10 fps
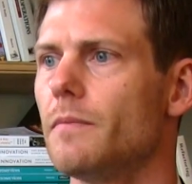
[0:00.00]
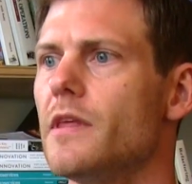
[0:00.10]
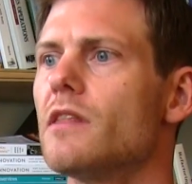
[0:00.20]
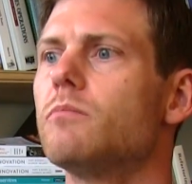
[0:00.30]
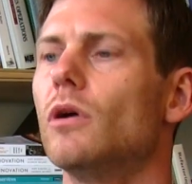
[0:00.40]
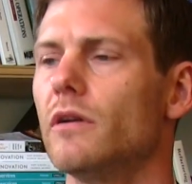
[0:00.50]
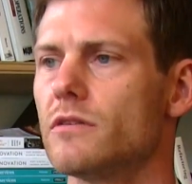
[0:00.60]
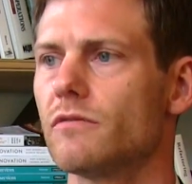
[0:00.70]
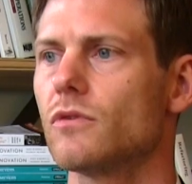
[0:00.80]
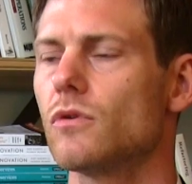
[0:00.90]
The other part
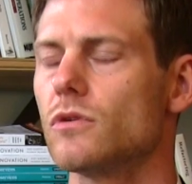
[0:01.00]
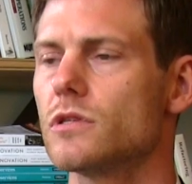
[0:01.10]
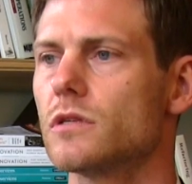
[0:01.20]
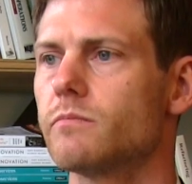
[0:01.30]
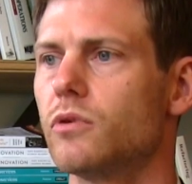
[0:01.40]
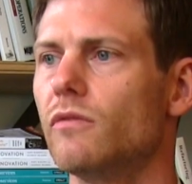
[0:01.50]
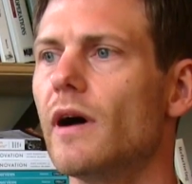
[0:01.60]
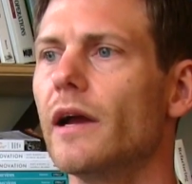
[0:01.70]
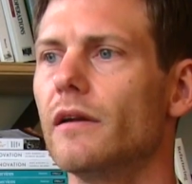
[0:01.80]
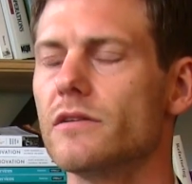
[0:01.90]
is, of course,
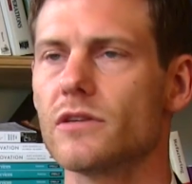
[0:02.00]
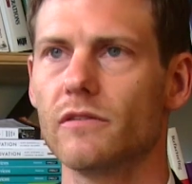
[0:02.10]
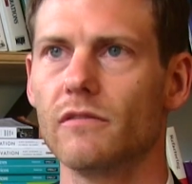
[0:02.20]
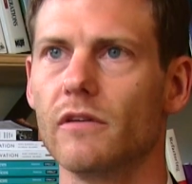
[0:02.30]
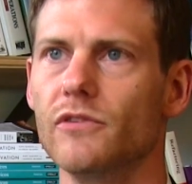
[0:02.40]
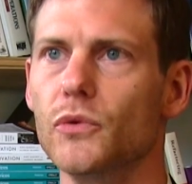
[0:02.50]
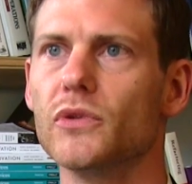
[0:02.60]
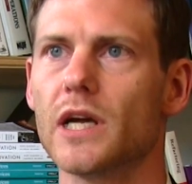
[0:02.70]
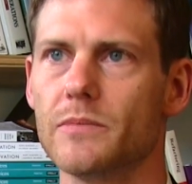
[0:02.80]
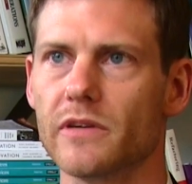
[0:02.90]
providers of new
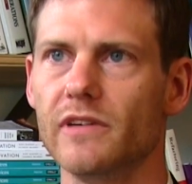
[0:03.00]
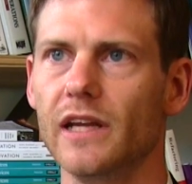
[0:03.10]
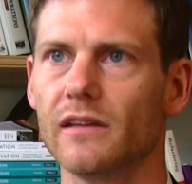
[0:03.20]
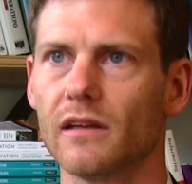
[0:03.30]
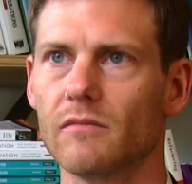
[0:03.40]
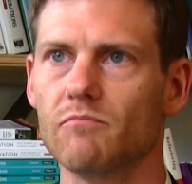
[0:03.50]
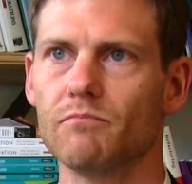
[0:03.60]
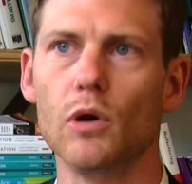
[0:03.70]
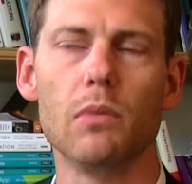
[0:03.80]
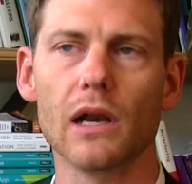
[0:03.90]
types of data.
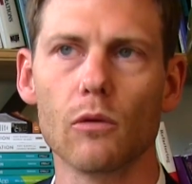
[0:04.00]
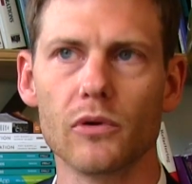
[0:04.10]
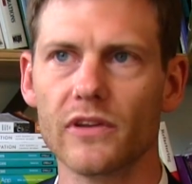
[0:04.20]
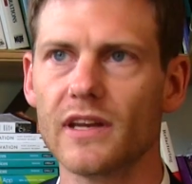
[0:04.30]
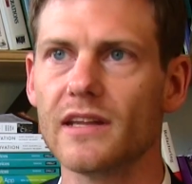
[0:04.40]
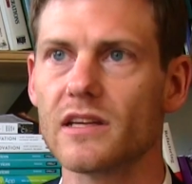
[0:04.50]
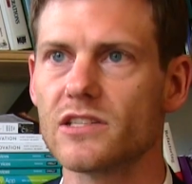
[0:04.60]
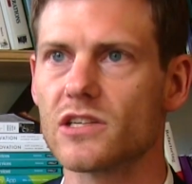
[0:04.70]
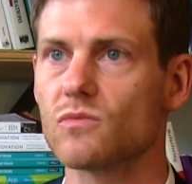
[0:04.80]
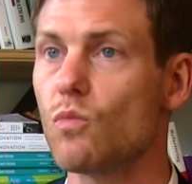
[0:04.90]
Mobile operator data
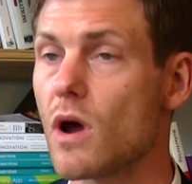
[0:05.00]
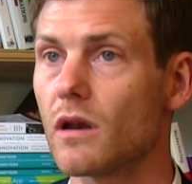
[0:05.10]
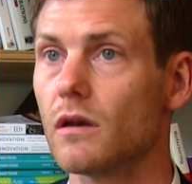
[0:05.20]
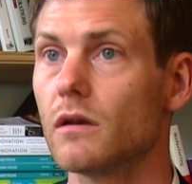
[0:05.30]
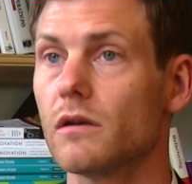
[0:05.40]
is just one